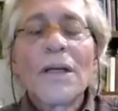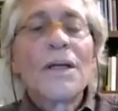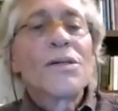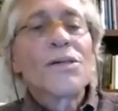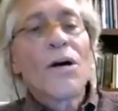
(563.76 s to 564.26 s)

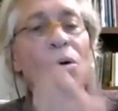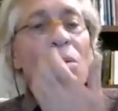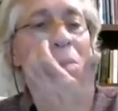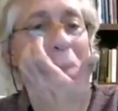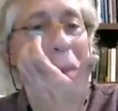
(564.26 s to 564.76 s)

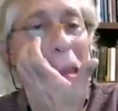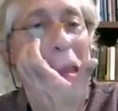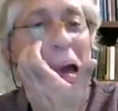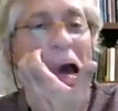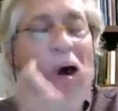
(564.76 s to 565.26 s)
So,
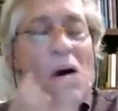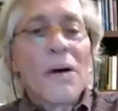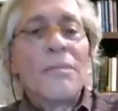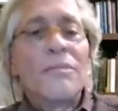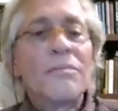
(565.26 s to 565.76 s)

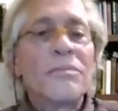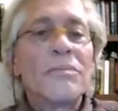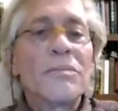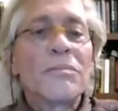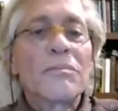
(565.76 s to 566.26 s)

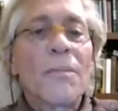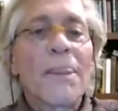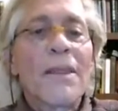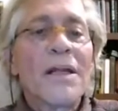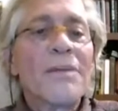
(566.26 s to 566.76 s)

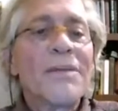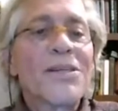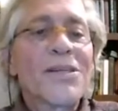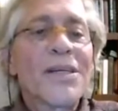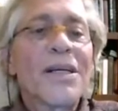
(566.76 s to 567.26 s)
let
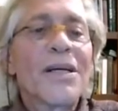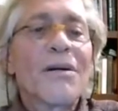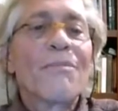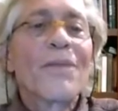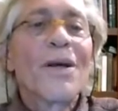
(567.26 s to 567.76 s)
me see
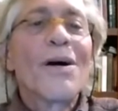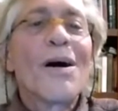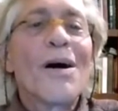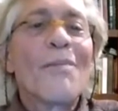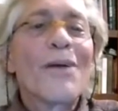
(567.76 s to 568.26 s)
here.
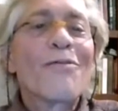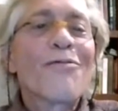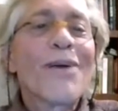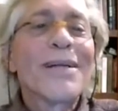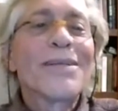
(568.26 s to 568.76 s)
My
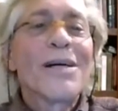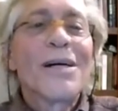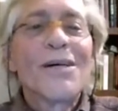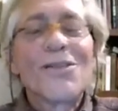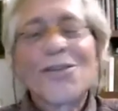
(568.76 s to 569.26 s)
friend
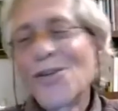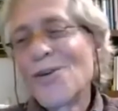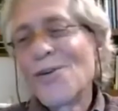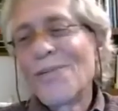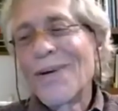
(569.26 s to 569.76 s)

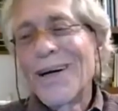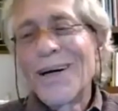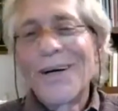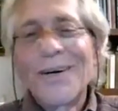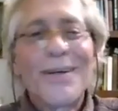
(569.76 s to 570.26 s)
Sue
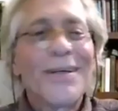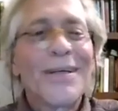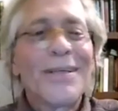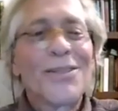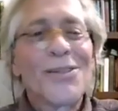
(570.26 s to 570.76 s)

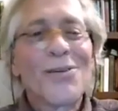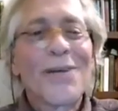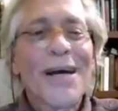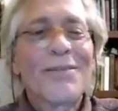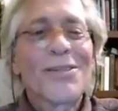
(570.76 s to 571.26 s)

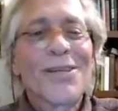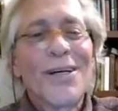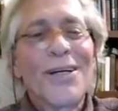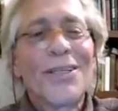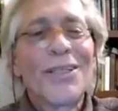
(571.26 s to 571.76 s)
Cavas,
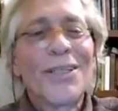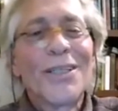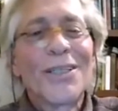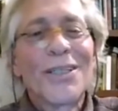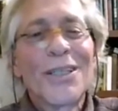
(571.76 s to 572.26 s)

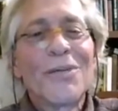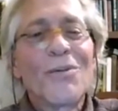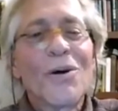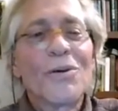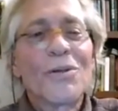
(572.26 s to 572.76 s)
she
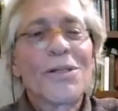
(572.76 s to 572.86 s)
wrote,